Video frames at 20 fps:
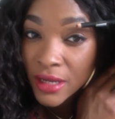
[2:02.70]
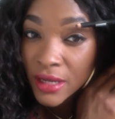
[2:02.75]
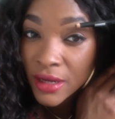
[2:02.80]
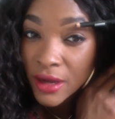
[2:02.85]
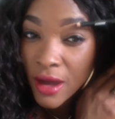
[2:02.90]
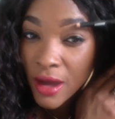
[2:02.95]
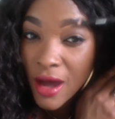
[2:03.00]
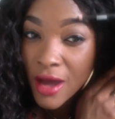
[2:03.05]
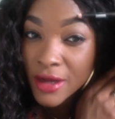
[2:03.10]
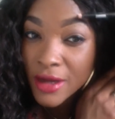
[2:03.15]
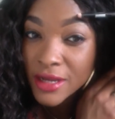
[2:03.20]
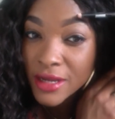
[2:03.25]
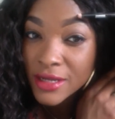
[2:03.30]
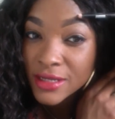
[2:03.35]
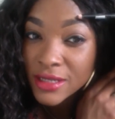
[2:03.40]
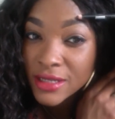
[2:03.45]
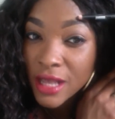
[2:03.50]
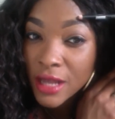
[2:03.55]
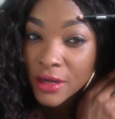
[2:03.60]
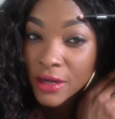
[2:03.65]
inner
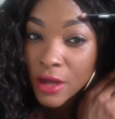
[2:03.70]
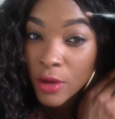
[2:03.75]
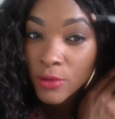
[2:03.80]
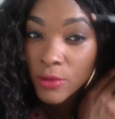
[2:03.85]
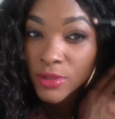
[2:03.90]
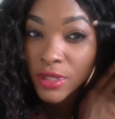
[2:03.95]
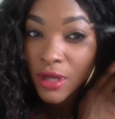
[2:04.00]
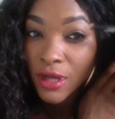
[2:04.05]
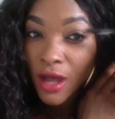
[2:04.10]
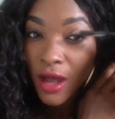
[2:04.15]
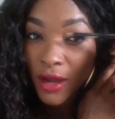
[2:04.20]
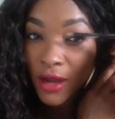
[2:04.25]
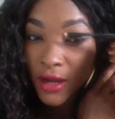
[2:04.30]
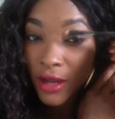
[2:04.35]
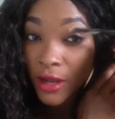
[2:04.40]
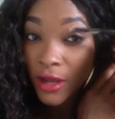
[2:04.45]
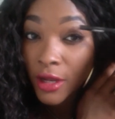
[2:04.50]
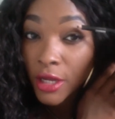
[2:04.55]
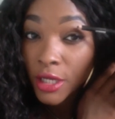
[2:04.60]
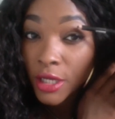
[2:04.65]
corners and the outer
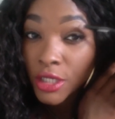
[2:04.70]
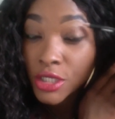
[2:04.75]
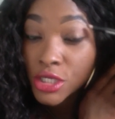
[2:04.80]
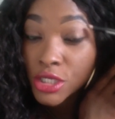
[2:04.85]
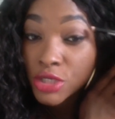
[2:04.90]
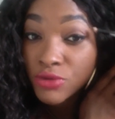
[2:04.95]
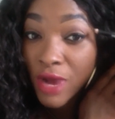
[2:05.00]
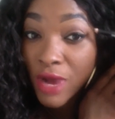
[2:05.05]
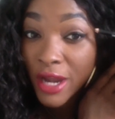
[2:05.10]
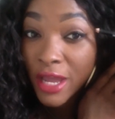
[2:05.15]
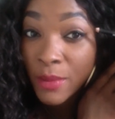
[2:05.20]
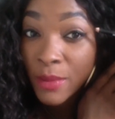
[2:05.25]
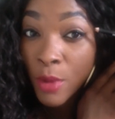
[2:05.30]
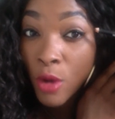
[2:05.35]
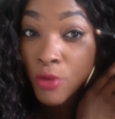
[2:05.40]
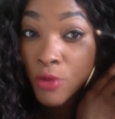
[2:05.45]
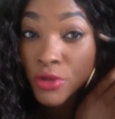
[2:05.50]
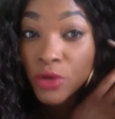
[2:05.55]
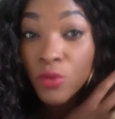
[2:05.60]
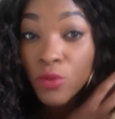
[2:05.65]
corner. You draw them
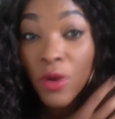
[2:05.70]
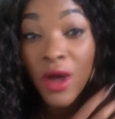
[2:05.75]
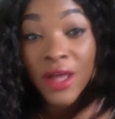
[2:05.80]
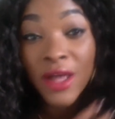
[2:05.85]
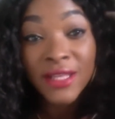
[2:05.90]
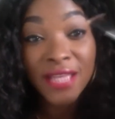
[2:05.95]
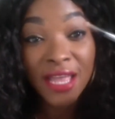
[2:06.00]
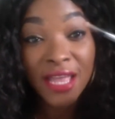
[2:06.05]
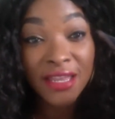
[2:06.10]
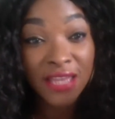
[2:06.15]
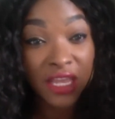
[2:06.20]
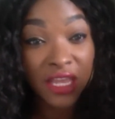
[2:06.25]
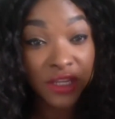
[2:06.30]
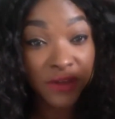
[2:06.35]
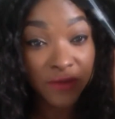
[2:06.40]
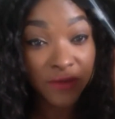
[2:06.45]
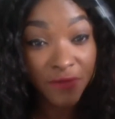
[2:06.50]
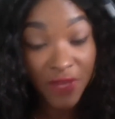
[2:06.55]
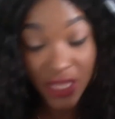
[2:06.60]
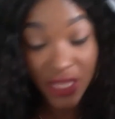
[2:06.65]
how you want and then
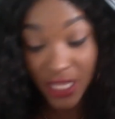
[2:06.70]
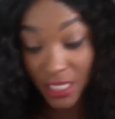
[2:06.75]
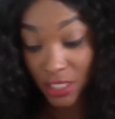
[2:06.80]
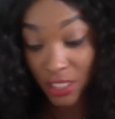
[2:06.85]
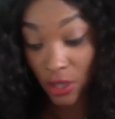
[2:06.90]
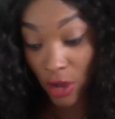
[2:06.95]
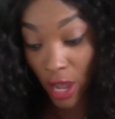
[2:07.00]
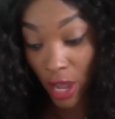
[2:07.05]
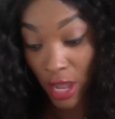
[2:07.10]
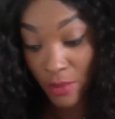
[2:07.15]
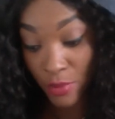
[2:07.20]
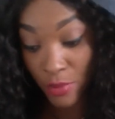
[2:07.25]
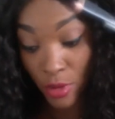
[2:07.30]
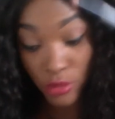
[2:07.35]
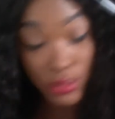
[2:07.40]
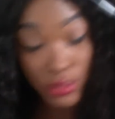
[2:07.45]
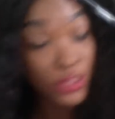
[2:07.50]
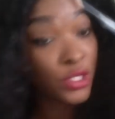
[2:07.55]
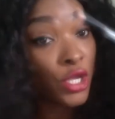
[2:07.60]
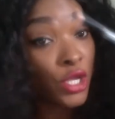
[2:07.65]
you fill in your
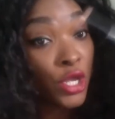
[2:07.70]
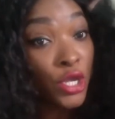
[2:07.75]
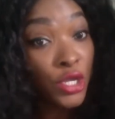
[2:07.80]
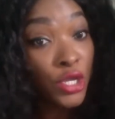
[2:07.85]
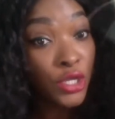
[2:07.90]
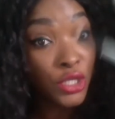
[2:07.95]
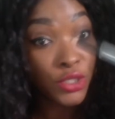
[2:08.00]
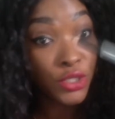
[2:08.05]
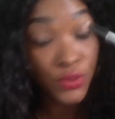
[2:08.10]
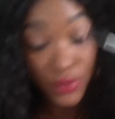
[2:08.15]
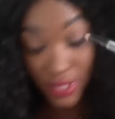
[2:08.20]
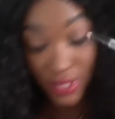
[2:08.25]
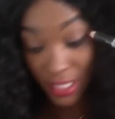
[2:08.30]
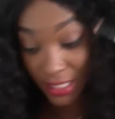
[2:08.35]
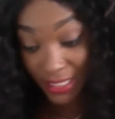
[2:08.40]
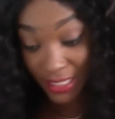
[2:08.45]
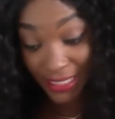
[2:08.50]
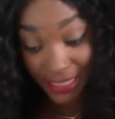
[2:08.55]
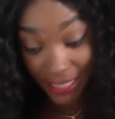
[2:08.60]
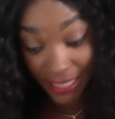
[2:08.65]
eyebrows
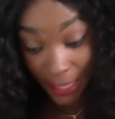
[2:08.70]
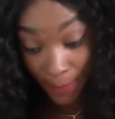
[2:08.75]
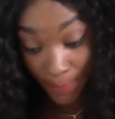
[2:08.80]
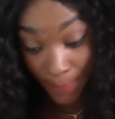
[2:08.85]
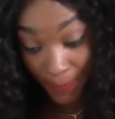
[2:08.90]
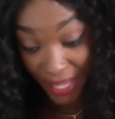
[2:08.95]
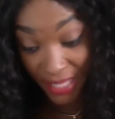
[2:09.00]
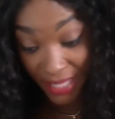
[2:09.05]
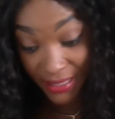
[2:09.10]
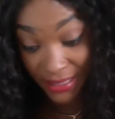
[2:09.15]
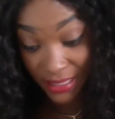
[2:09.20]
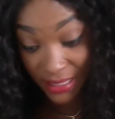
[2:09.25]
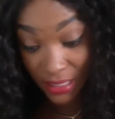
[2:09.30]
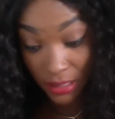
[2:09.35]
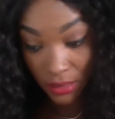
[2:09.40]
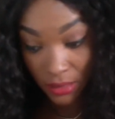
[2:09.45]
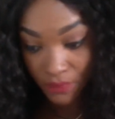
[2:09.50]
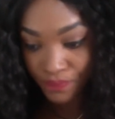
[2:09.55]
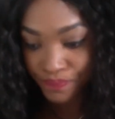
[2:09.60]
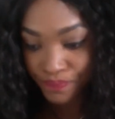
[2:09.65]
using the same
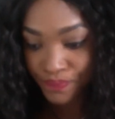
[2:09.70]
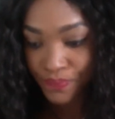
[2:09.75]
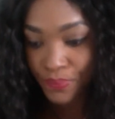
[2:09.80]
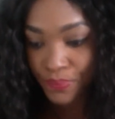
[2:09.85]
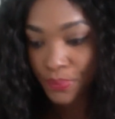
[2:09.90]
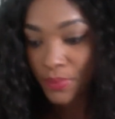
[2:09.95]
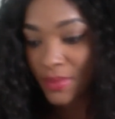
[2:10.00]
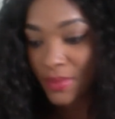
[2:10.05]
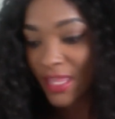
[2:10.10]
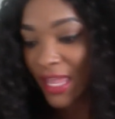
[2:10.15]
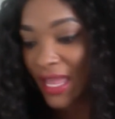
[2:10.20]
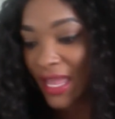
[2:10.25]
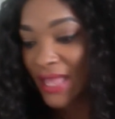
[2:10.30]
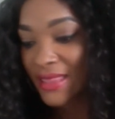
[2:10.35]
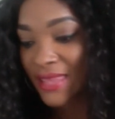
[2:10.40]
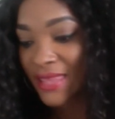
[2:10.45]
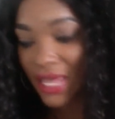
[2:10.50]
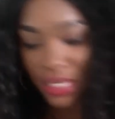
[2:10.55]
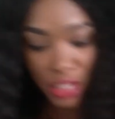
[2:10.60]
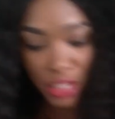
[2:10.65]
pencil.
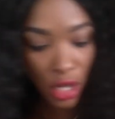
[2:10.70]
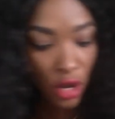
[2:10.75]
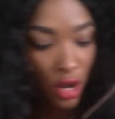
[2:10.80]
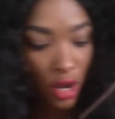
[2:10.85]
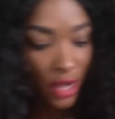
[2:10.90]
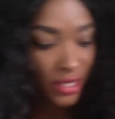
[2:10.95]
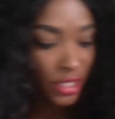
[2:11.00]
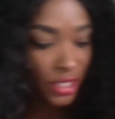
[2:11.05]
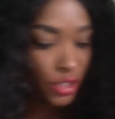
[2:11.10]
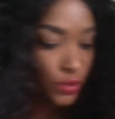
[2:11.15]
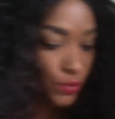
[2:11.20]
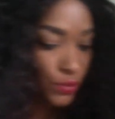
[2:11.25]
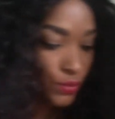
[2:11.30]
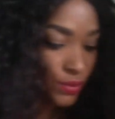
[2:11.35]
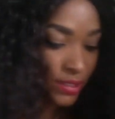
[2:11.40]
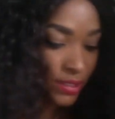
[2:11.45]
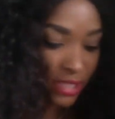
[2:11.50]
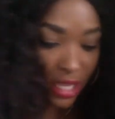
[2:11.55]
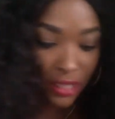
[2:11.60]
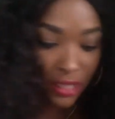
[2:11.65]
And then you're gonna
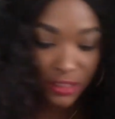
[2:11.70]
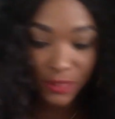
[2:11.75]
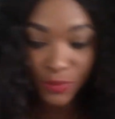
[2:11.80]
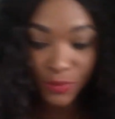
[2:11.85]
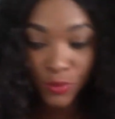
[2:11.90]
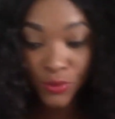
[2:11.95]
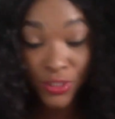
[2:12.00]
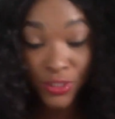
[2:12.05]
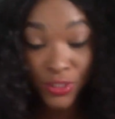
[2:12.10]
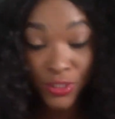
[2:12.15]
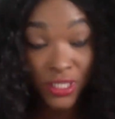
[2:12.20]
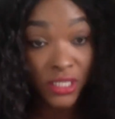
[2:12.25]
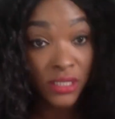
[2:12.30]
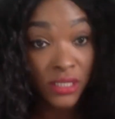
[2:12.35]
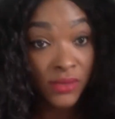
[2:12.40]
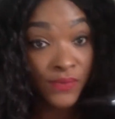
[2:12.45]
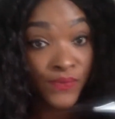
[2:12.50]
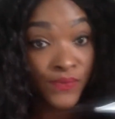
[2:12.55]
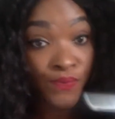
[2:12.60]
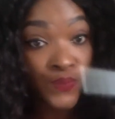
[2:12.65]
use a spoolie.
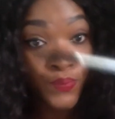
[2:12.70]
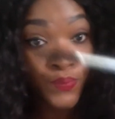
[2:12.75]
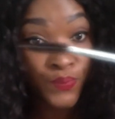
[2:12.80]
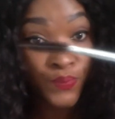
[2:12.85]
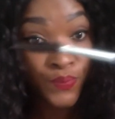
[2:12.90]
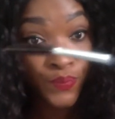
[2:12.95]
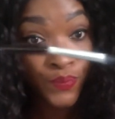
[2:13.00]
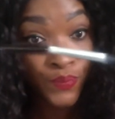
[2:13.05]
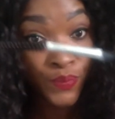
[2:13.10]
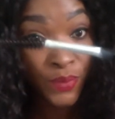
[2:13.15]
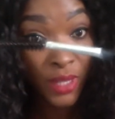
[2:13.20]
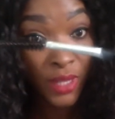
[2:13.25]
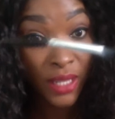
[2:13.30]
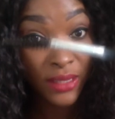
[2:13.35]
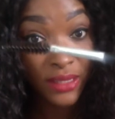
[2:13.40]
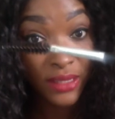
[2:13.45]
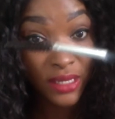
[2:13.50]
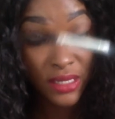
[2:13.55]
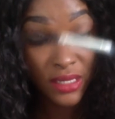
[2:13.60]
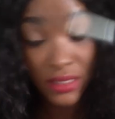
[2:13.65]

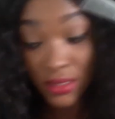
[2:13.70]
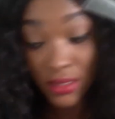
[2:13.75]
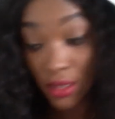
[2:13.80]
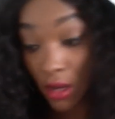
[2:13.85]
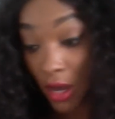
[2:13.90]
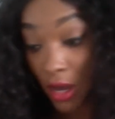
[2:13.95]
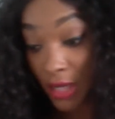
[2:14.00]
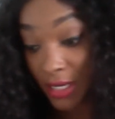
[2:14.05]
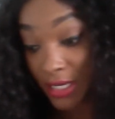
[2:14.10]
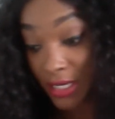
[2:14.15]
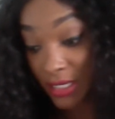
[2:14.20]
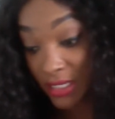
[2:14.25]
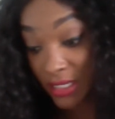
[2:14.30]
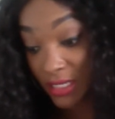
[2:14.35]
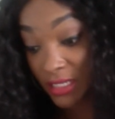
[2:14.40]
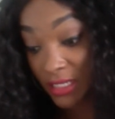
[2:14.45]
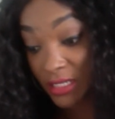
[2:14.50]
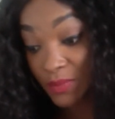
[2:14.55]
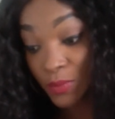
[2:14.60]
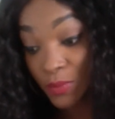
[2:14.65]
This, you're gonna need a
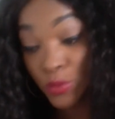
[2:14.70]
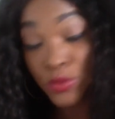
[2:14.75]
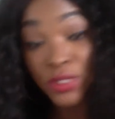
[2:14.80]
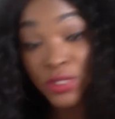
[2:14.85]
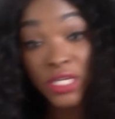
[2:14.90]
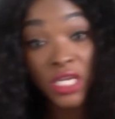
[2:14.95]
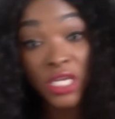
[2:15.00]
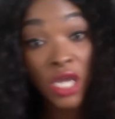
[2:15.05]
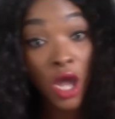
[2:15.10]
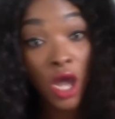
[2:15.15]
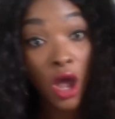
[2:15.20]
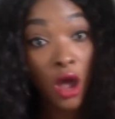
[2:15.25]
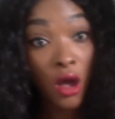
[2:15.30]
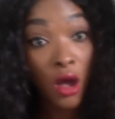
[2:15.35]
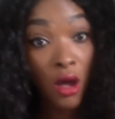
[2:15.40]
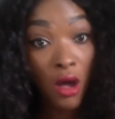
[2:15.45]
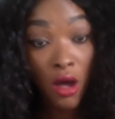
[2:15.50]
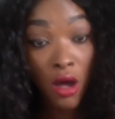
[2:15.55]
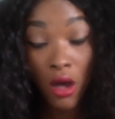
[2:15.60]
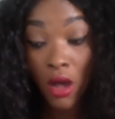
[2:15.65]
spoolie
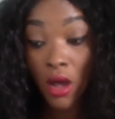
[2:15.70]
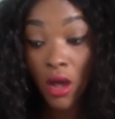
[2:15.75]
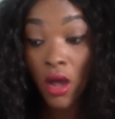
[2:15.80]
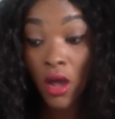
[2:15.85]
or